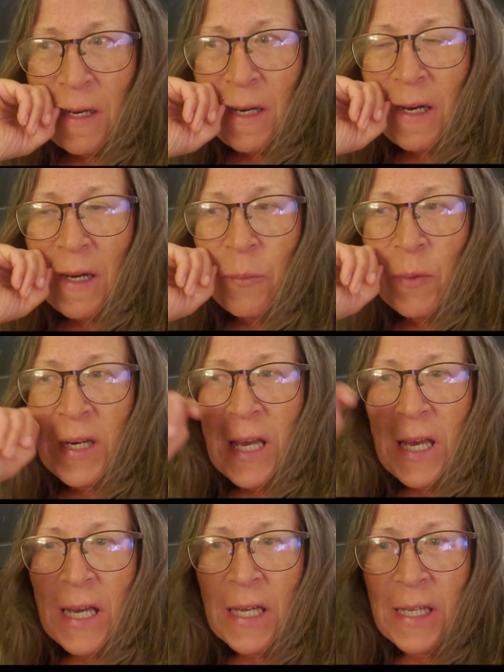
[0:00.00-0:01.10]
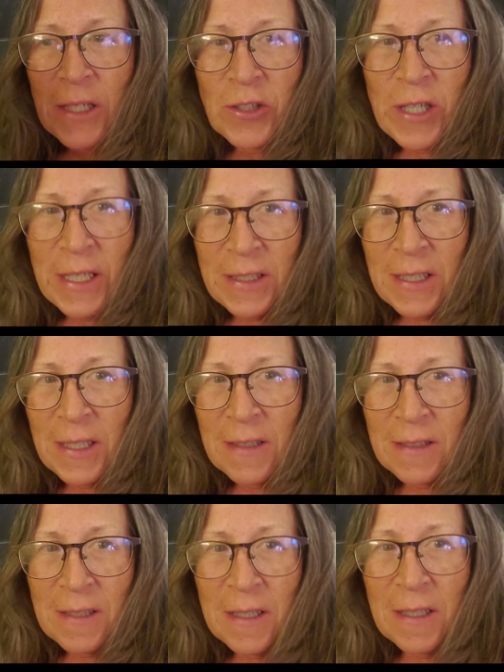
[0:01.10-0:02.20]
I went ahead and checked
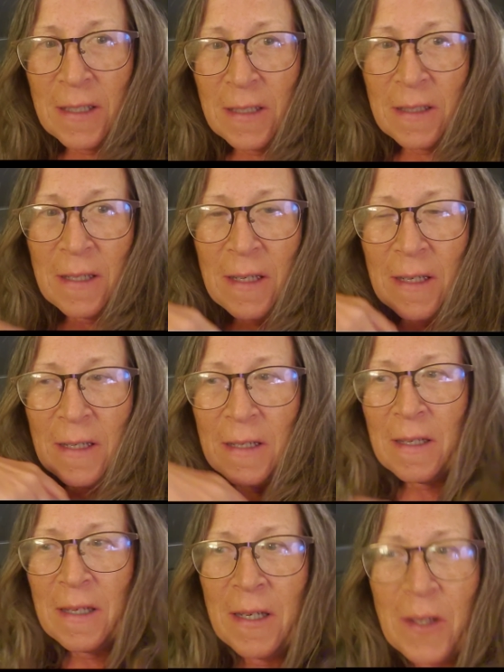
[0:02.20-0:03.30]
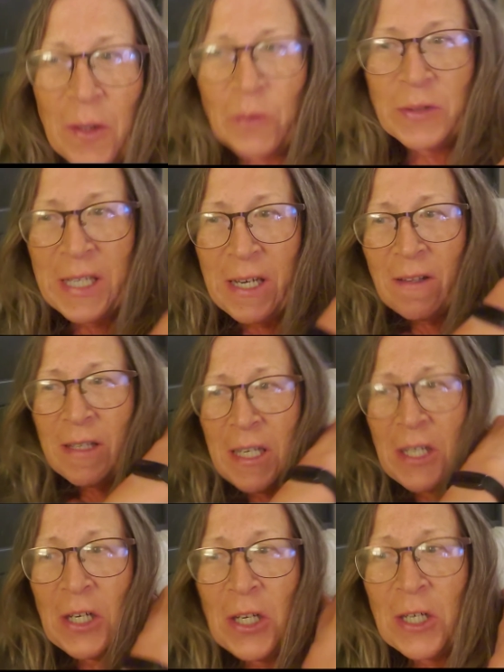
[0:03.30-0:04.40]
into a hotel
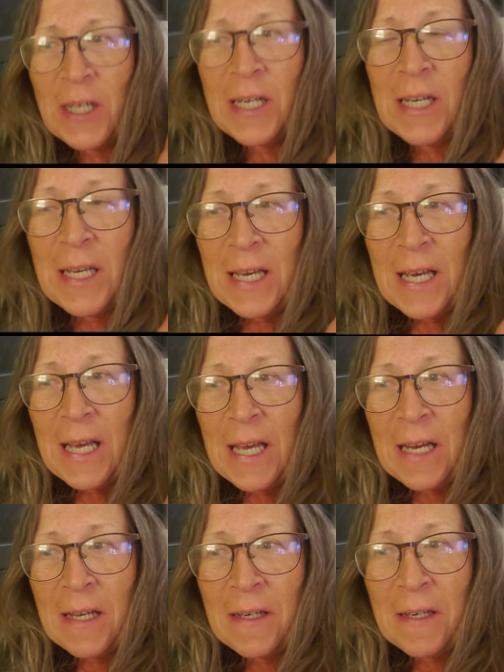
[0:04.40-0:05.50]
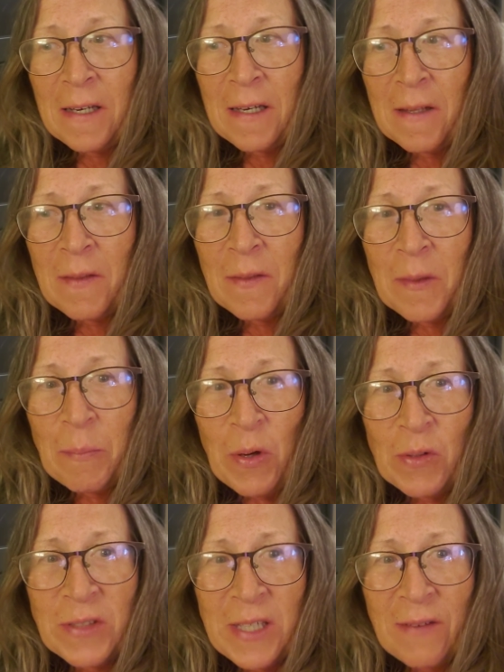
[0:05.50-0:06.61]
here, and the
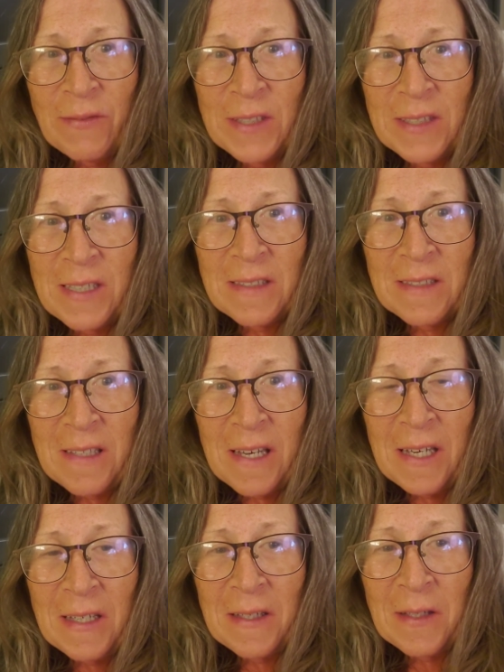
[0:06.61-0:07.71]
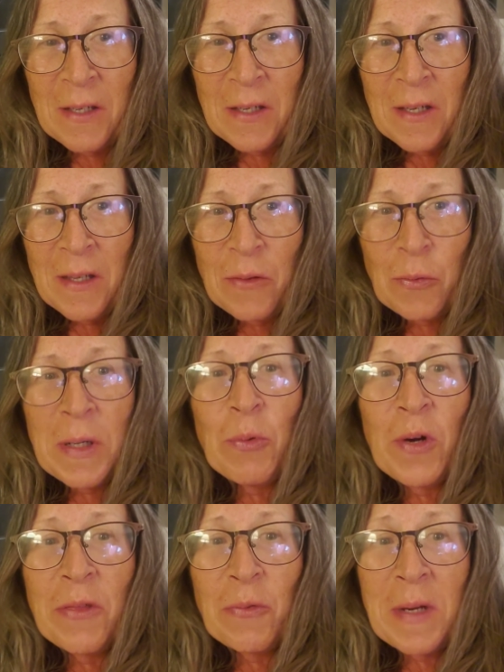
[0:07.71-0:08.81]
post office is like
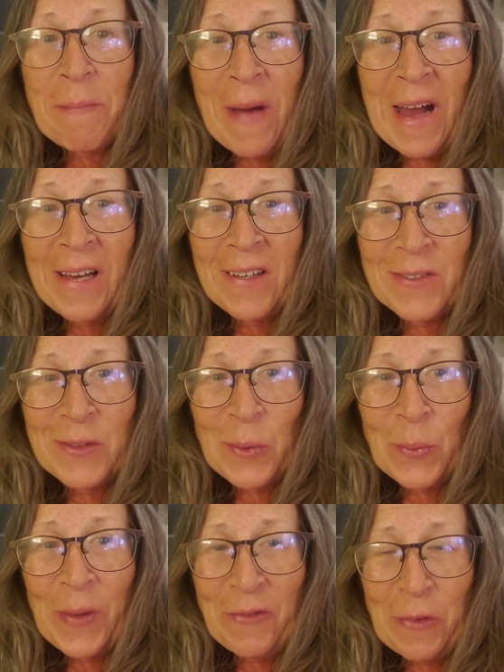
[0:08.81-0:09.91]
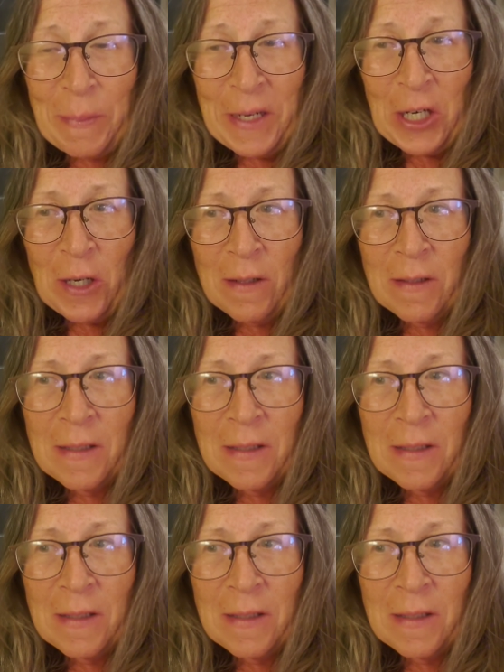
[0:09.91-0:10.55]
3.3 miles away from here.